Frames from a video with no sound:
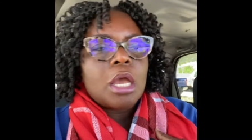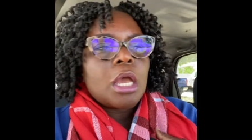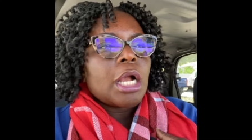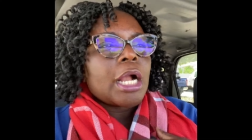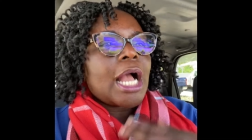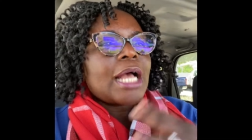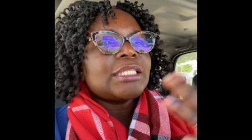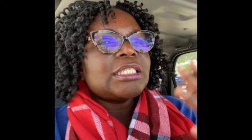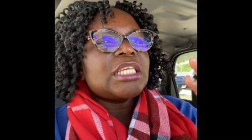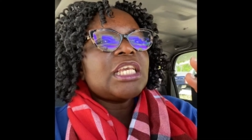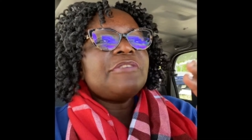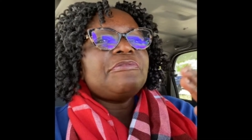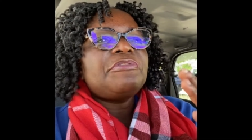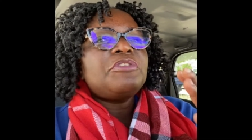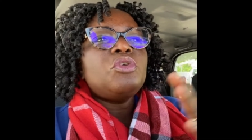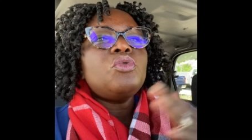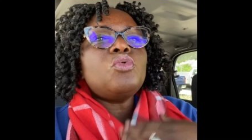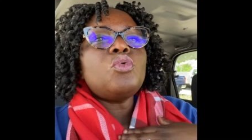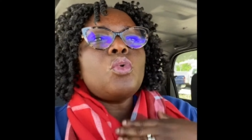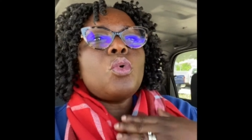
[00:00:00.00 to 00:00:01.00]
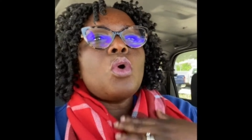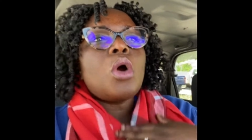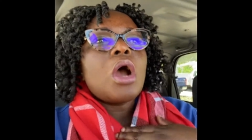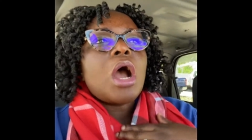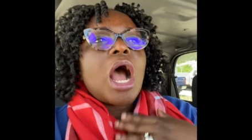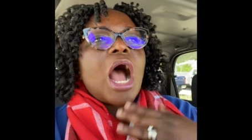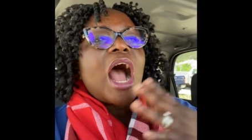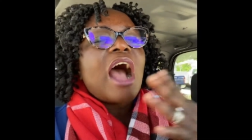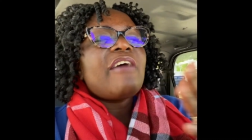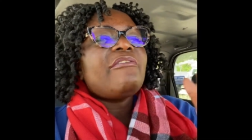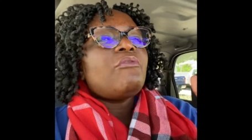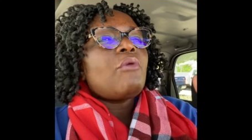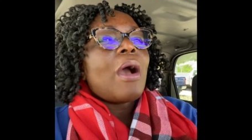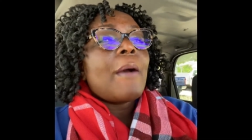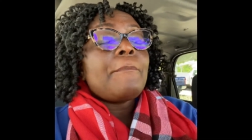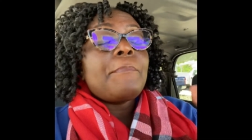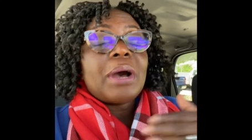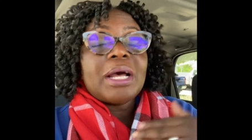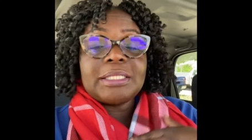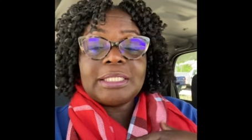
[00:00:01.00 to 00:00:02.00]
because if you have
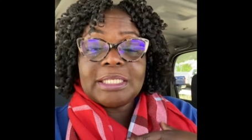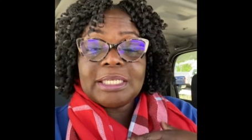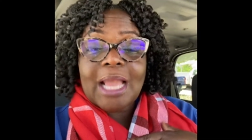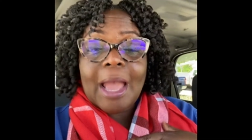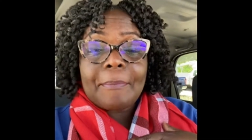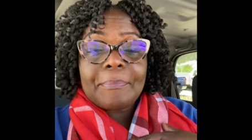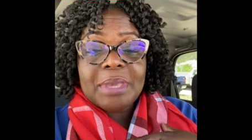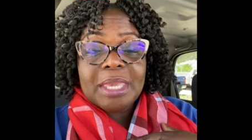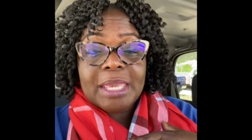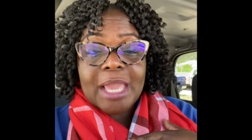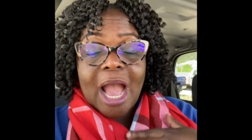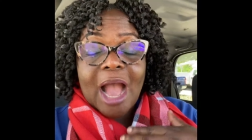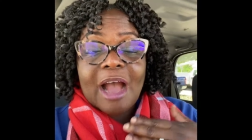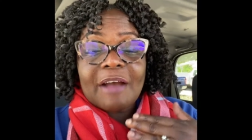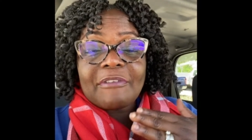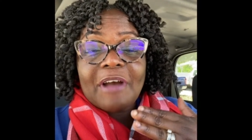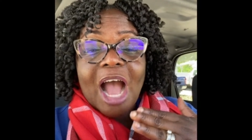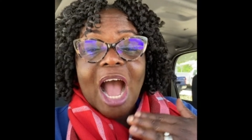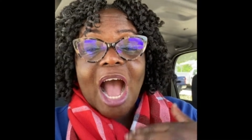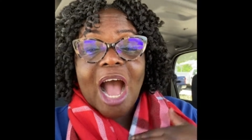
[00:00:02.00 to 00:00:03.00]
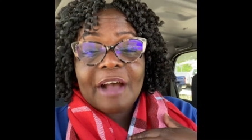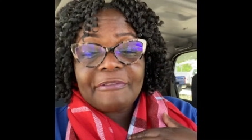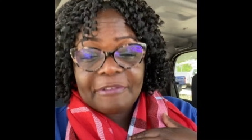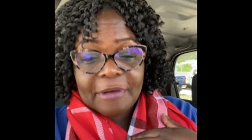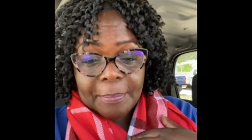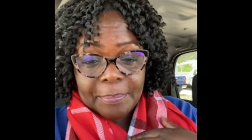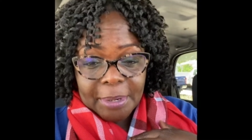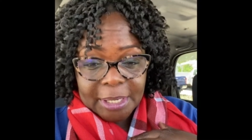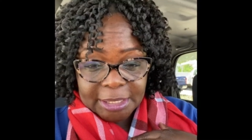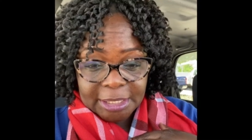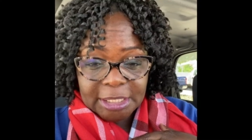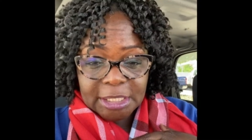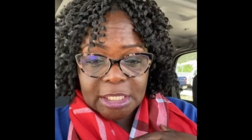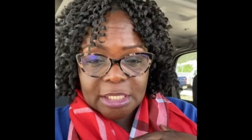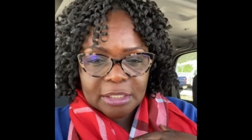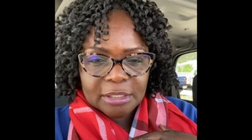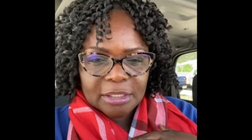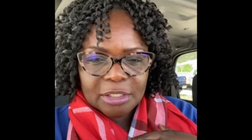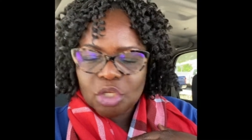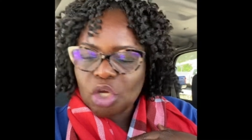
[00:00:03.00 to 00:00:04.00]
one party and me have half a party